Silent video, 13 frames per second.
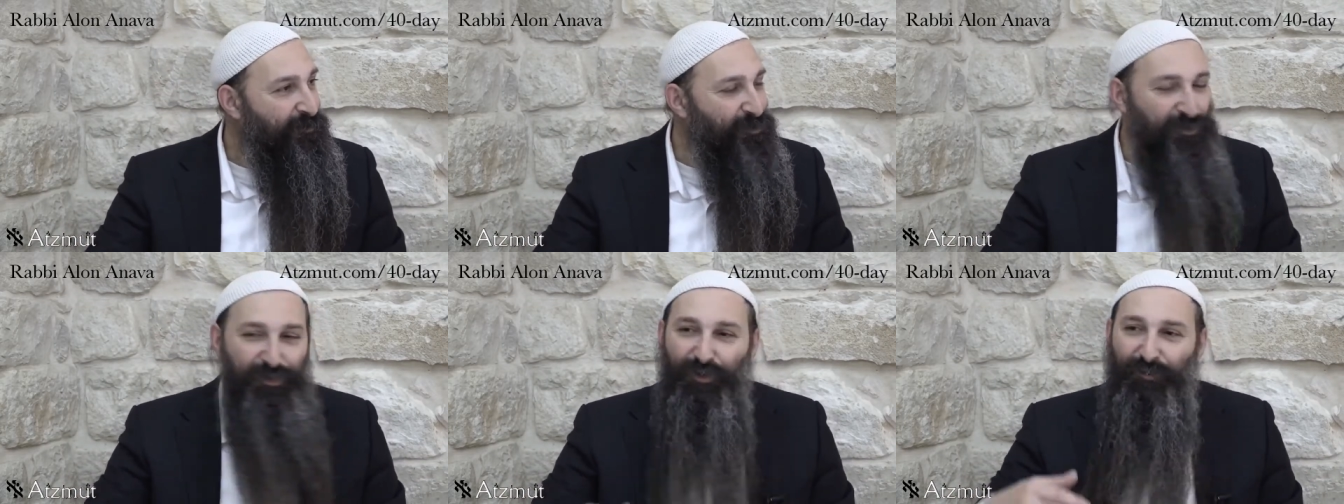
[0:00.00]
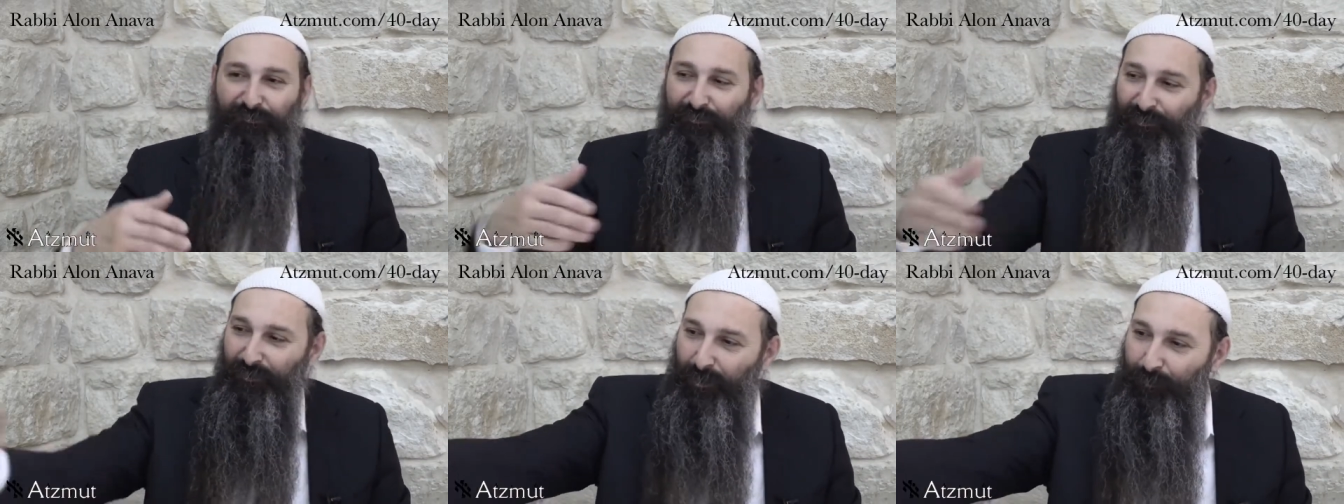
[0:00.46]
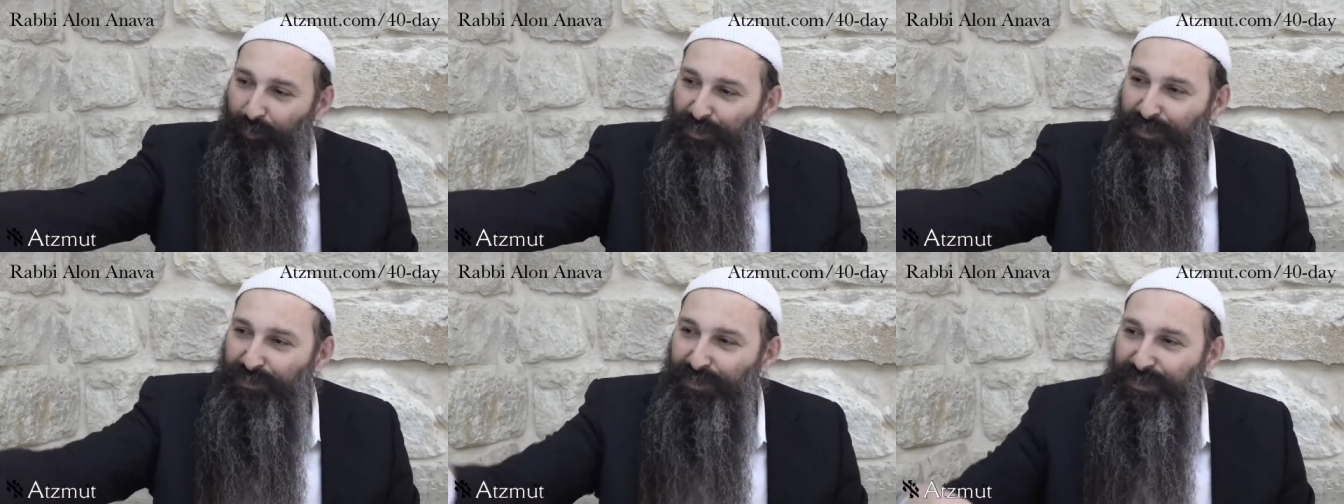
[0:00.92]
with your
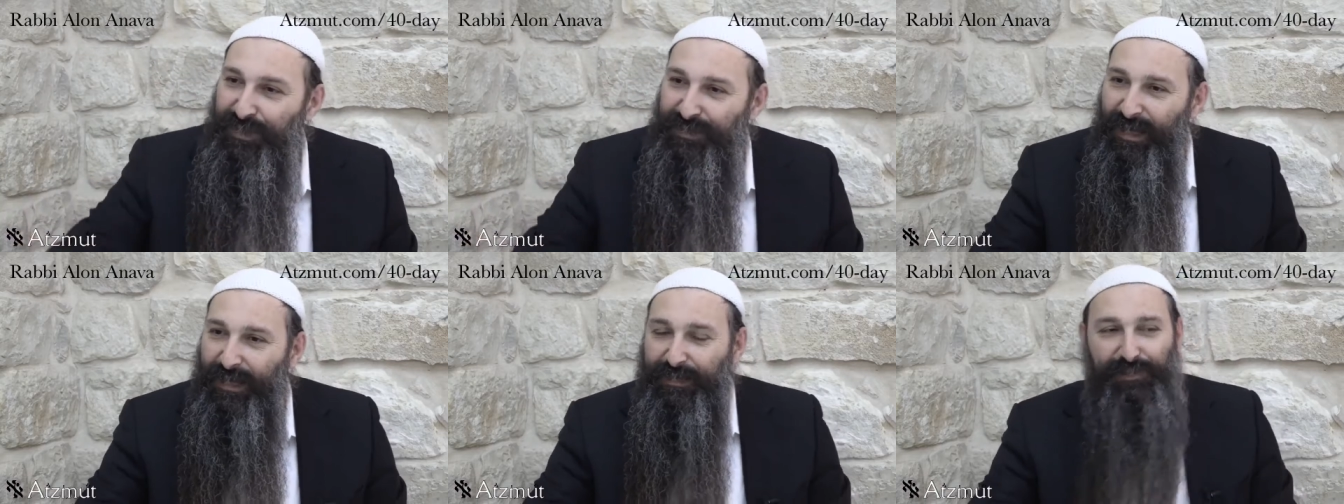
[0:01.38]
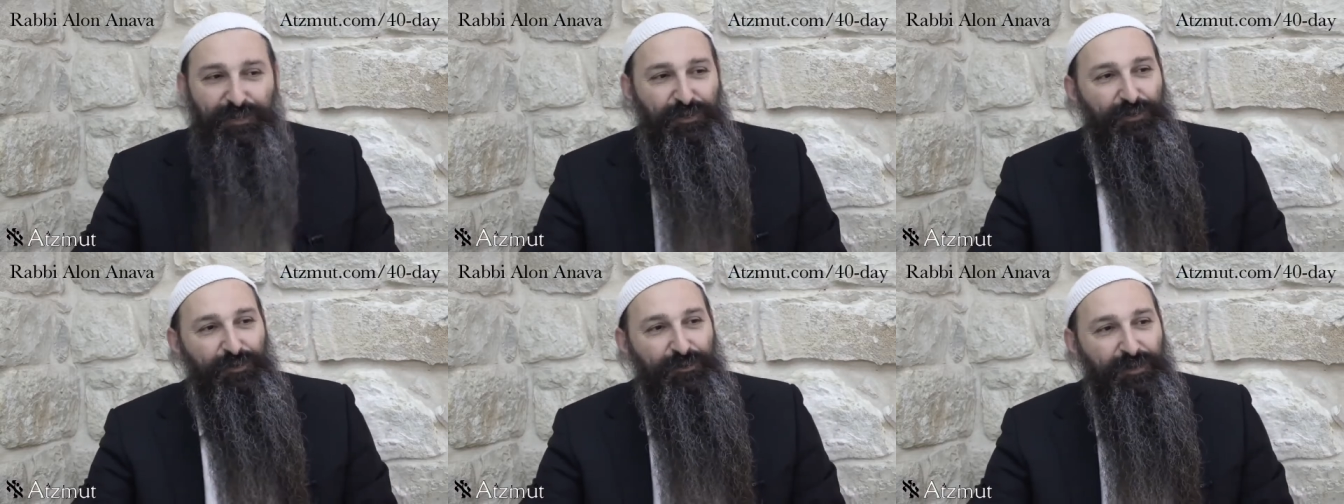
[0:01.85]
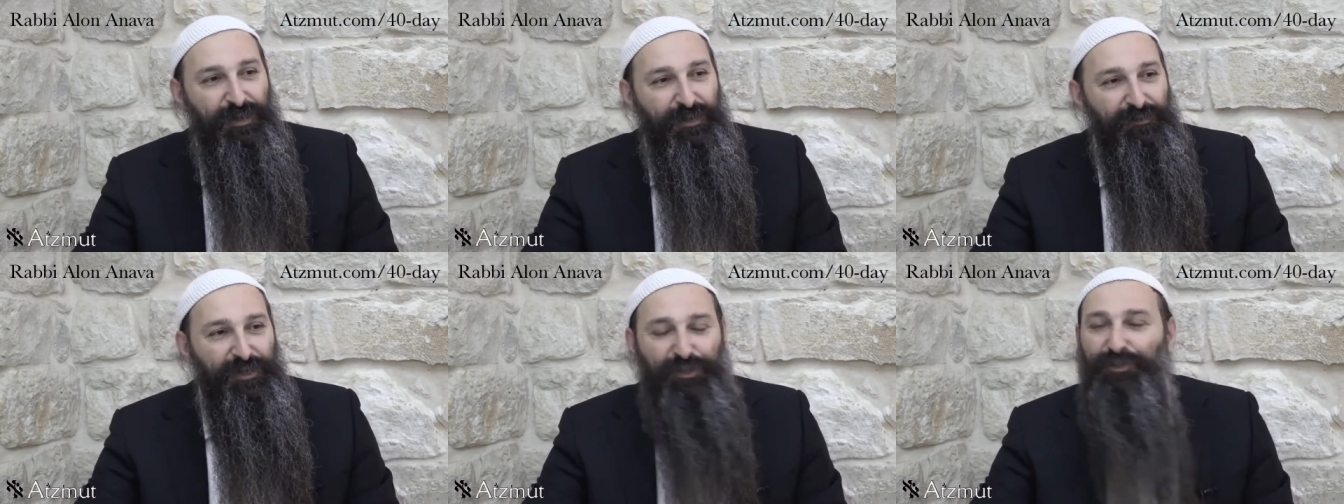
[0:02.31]
person that sits next to you
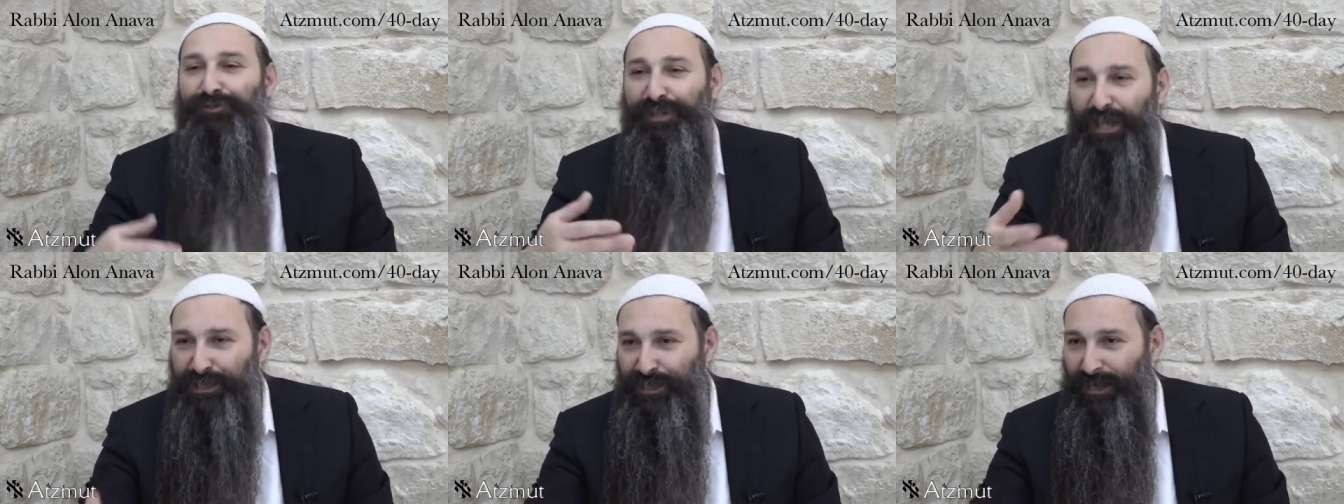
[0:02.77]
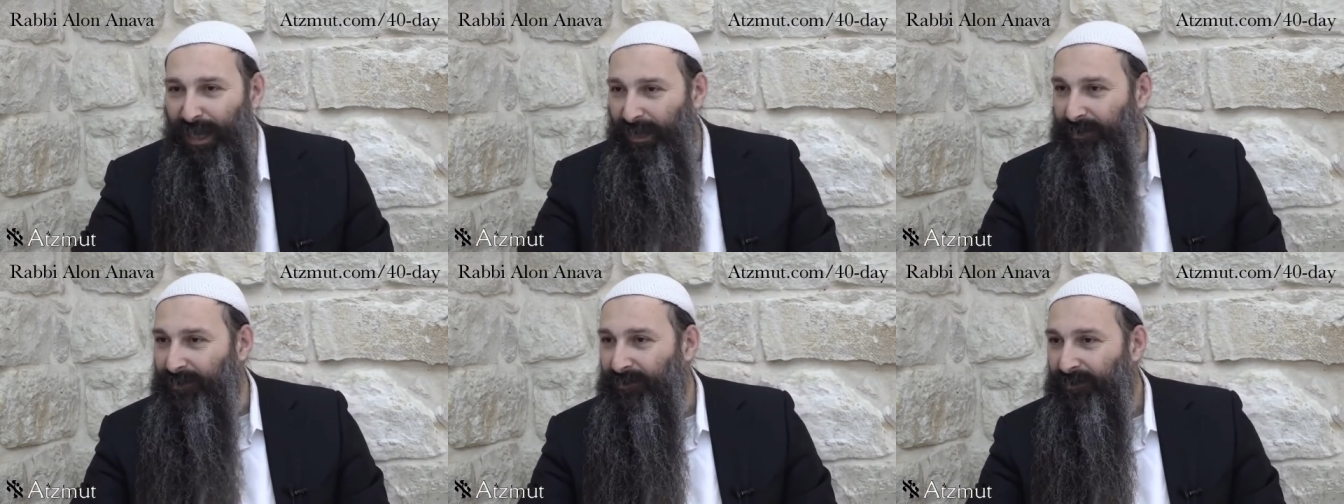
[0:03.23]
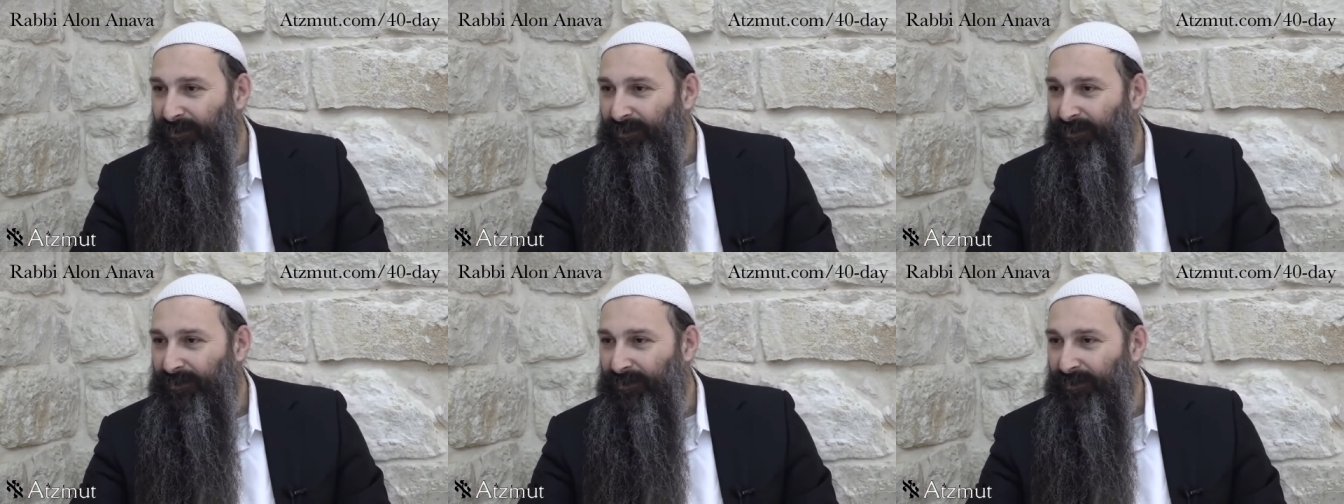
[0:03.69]
that you dislike.